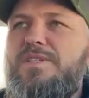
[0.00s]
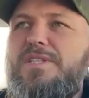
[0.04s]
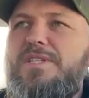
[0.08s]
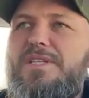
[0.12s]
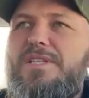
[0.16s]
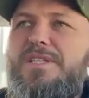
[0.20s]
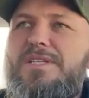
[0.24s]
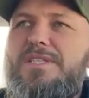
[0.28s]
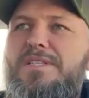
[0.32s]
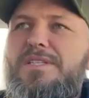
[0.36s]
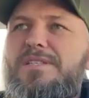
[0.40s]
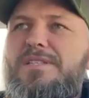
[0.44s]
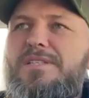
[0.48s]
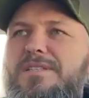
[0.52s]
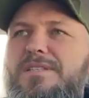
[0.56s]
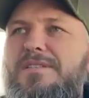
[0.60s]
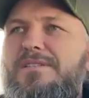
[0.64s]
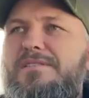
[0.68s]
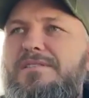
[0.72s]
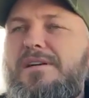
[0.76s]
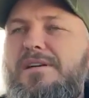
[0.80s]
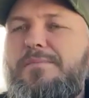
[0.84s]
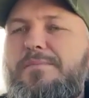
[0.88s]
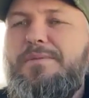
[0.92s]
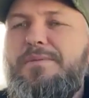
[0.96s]
We got
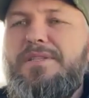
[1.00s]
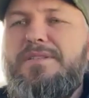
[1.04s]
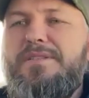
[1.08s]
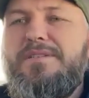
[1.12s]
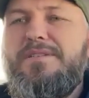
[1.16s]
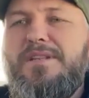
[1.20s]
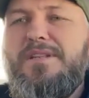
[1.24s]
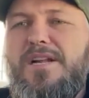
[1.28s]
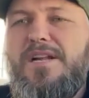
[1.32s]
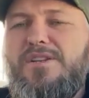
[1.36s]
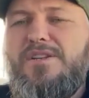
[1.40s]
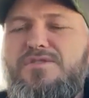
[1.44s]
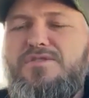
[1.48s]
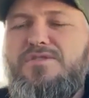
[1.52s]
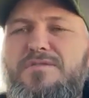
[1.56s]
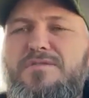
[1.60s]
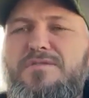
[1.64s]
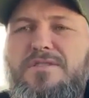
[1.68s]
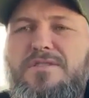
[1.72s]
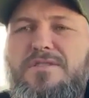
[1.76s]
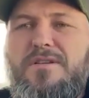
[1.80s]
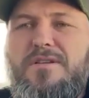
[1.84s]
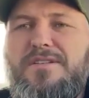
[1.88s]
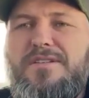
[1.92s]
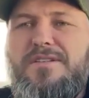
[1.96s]
a couple of
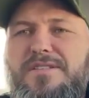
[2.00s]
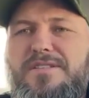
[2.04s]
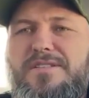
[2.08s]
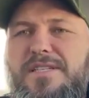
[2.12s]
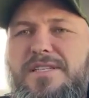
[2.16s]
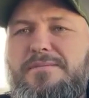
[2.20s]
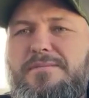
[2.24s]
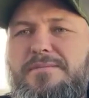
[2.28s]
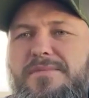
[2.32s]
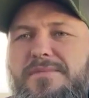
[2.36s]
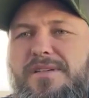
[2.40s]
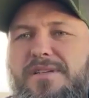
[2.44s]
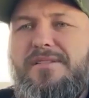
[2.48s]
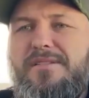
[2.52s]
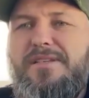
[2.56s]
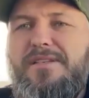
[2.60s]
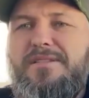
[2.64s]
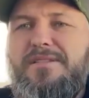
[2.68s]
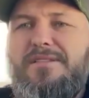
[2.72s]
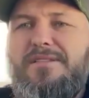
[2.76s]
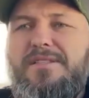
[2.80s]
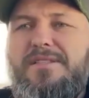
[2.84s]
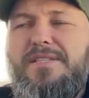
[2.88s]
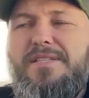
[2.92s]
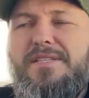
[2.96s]
internationals lined up. I think
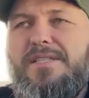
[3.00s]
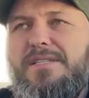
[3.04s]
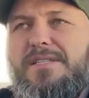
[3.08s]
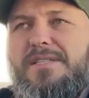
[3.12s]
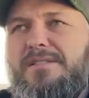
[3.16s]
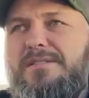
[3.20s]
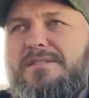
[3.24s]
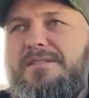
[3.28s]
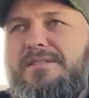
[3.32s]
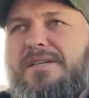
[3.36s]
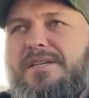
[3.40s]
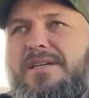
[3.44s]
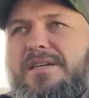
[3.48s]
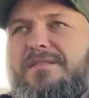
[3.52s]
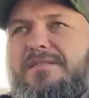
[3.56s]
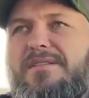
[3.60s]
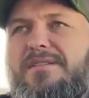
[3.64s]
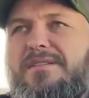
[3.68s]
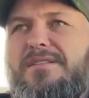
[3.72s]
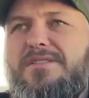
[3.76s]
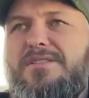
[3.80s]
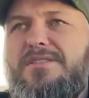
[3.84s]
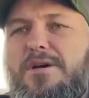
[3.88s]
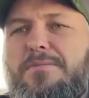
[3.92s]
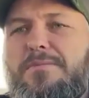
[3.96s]

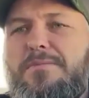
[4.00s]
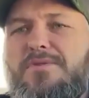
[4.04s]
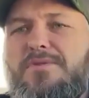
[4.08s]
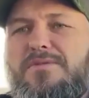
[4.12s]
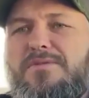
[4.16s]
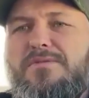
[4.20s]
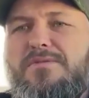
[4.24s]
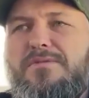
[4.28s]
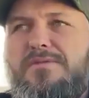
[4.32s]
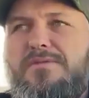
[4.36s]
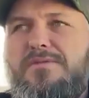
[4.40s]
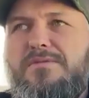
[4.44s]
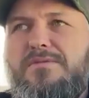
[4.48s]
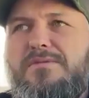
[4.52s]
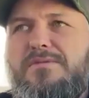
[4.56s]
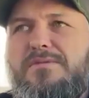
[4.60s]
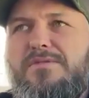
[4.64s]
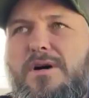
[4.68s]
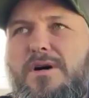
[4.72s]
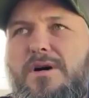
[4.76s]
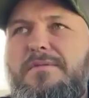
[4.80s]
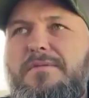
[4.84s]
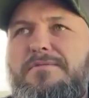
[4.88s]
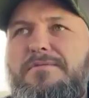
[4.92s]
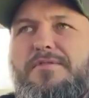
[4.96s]
the top
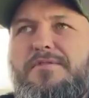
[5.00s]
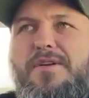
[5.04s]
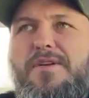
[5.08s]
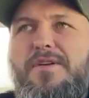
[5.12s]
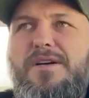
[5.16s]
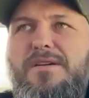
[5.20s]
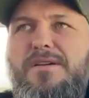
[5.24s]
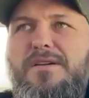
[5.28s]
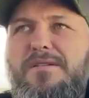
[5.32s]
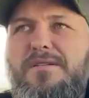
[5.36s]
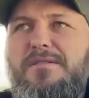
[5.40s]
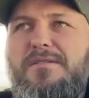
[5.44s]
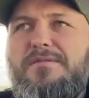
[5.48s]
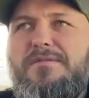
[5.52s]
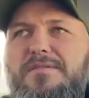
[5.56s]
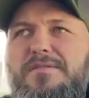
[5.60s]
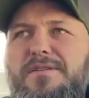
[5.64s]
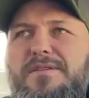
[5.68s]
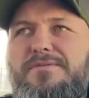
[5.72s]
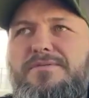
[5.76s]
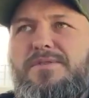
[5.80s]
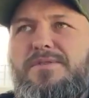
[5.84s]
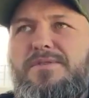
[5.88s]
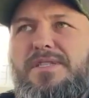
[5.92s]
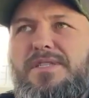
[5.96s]
fight,
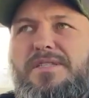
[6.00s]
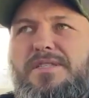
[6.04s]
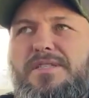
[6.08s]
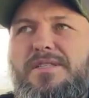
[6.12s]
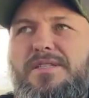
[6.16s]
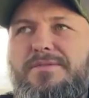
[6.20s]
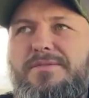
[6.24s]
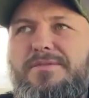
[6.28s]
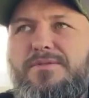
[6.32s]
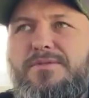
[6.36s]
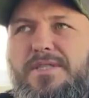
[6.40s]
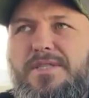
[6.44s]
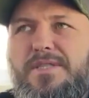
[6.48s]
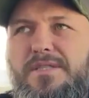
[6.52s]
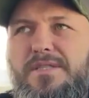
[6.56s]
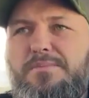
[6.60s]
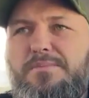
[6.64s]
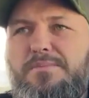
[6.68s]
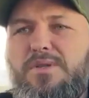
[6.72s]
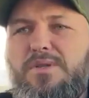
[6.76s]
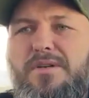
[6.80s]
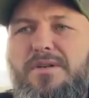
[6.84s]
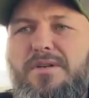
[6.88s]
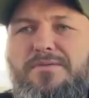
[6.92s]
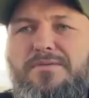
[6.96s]
if we
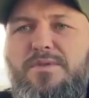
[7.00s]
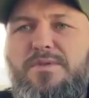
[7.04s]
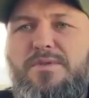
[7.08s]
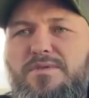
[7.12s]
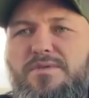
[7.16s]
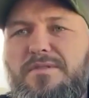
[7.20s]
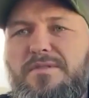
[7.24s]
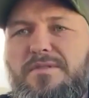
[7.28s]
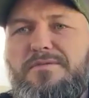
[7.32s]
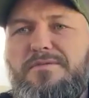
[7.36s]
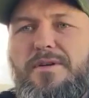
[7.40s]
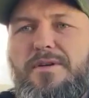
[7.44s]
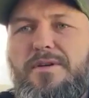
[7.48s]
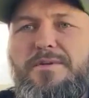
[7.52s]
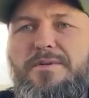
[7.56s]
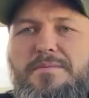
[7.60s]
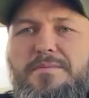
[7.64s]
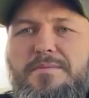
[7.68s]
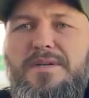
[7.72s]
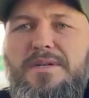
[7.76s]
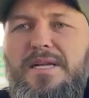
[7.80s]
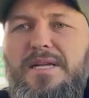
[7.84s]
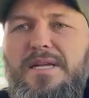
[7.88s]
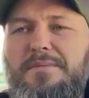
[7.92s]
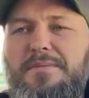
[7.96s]
pull it off, we'll confirm it on
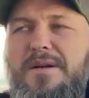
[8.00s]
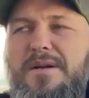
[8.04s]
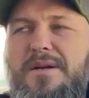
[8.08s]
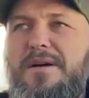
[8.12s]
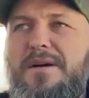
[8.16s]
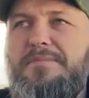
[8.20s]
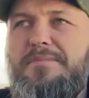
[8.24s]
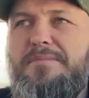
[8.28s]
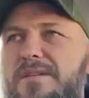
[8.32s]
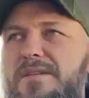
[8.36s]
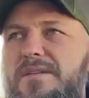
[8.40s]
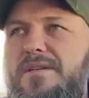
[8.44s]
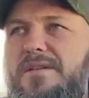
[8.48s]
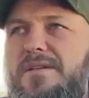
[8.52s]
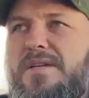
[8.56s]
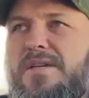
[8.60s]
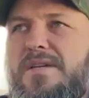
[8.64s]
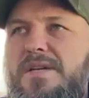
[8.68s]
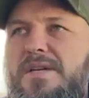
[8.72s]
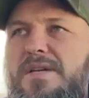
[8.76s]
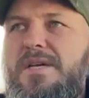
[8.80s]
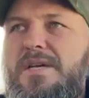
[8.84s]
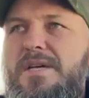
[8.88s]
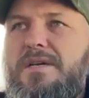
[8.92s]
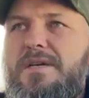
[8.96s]
Monday. But I believe the top
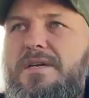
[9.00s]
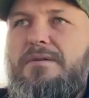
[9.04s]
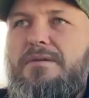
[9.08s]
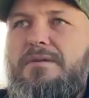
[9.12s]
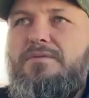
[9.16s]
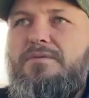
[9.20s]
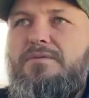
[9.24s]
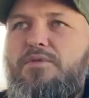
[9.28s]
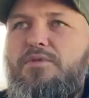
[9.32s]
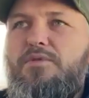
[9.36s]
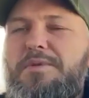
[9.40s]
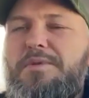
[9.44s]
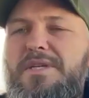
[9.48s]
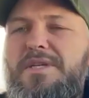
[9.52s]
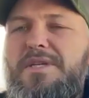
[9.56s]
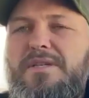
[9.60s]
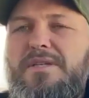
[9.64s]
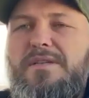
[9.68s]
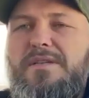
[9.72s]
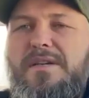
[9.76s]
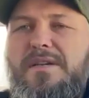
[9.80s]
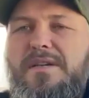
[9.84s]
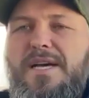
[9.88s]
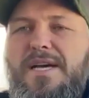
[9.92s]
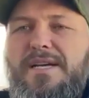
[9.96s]
fight will
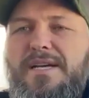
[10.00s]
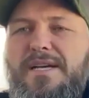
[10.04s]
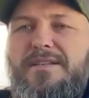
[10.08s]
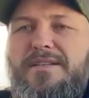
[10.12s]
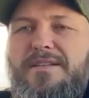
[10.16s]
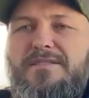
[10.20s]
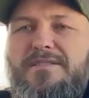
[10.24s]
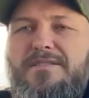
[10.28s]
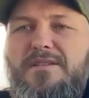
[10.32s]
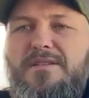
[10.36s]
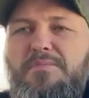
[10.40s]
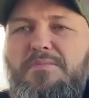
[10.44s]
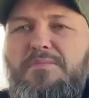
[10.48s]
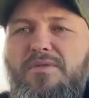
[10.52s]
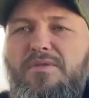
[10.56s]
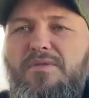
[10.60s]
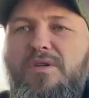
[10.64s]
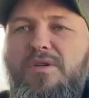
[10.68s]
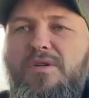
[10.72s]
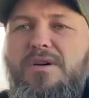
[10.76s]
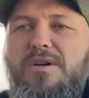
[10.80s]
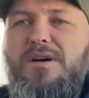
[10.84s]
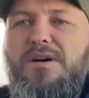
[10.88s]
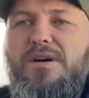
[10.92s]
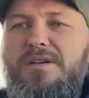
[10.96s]
be a
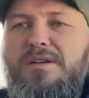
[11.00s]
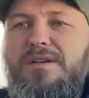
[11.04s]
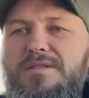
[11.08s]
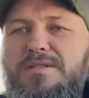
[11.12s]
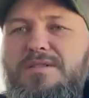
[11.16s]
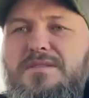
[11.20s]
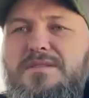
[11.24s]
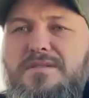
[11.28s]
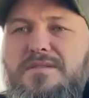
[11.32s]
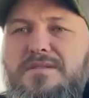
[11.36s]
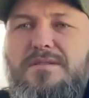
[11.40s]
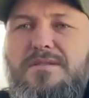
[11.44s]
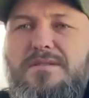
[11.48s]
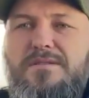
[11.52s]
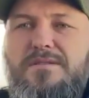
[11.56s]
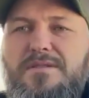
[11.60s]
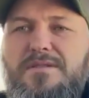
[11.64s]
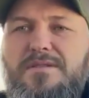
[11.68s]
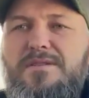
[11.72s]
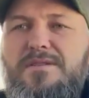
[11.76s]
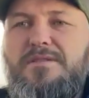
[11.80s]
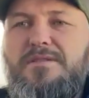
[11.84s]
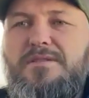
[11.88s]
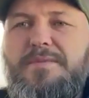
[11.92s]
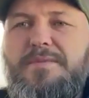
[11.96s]
surprise to
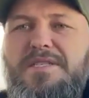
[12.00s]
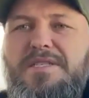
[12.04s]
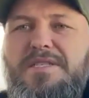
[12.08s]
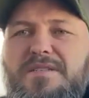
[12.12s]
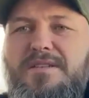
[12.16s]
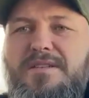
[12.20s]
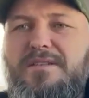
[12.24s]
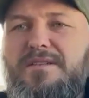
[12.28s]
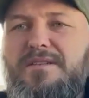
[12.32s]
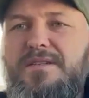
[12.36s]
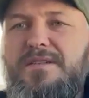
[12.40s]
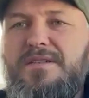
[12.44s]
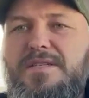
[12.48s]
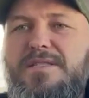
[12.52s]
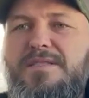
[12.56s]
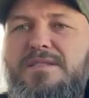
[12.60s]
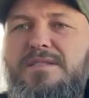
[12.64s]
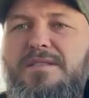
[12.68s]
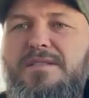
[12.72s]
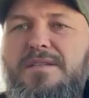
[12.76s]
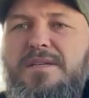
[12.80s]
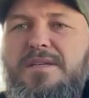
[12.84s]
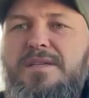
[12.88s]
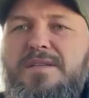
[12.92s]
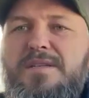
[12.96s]
the domestic scene,
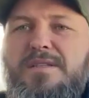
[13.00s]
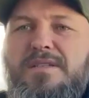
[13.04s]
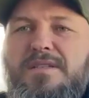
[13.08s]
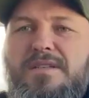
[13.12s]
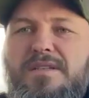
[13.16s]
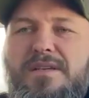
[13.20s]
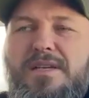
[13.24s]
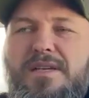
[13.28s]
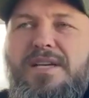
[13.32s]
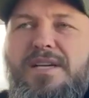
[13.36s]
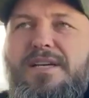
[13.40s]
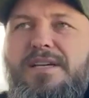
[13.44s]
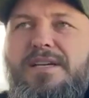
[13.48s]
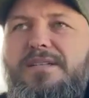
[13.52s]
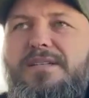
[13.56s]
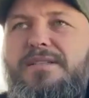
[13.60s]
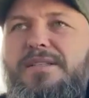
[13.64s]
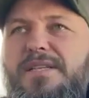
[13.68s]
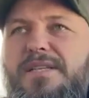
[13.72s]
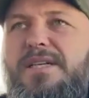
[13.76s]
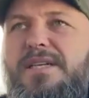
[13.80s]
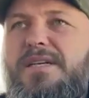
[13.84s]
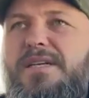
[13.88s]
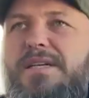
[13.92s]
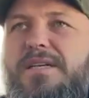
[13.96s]
and
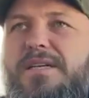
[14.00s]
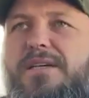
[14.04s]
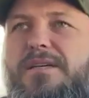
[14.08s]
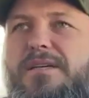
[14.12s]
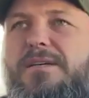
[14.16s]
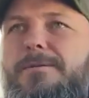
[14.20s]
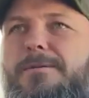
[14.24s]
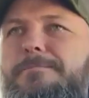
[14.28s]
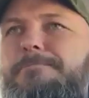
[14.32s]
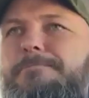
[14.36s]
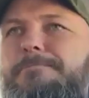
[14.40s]
it'll